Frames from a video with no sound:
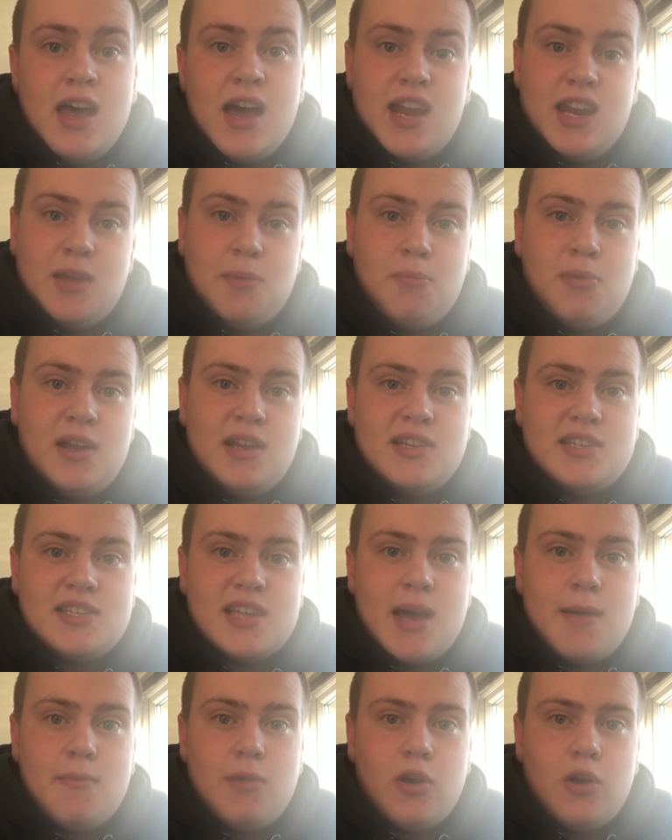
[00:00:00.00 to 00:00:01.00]
and he can play
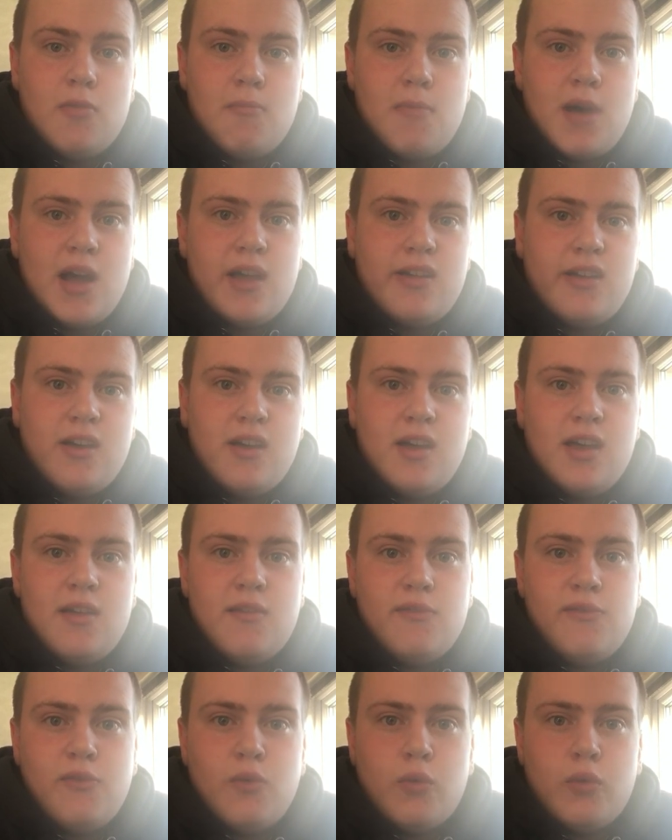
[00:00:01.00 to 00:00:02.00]
Sam linebacker
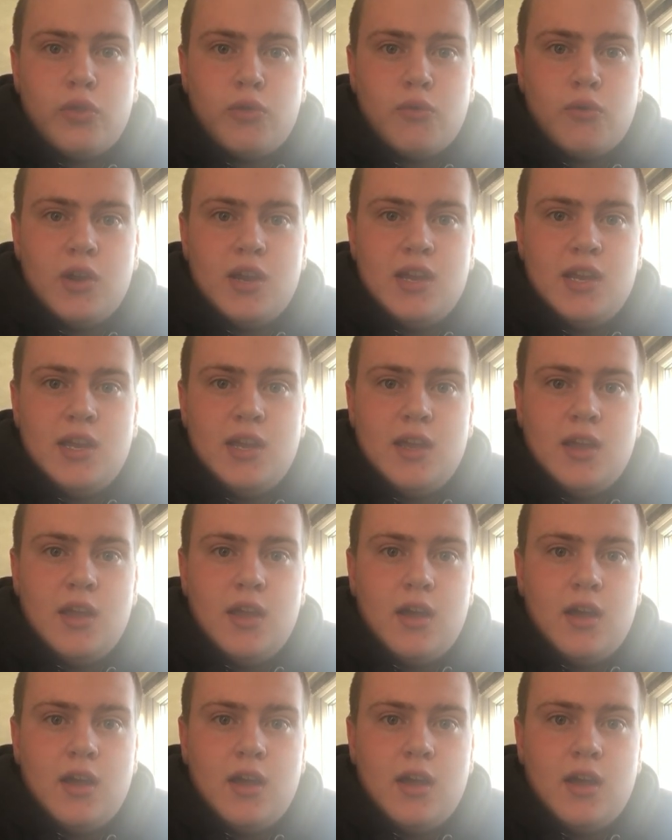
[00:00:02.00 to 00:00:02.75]
in 4-3